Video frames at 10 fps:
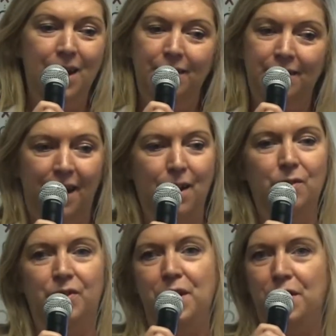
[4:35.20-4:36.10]

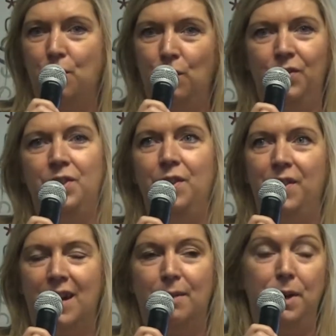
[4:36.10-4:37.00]
sales. They don't want to do
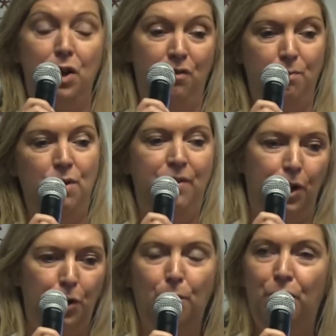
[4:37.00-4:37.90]
the admin of moving
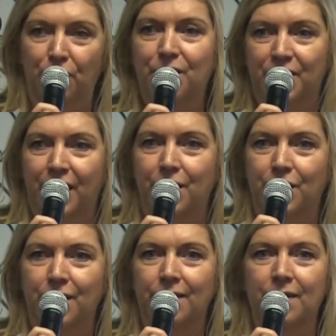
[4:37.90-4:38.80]
an op through the
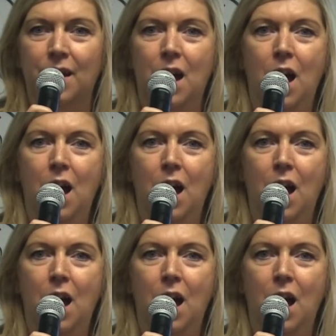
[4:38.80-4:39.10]
stages.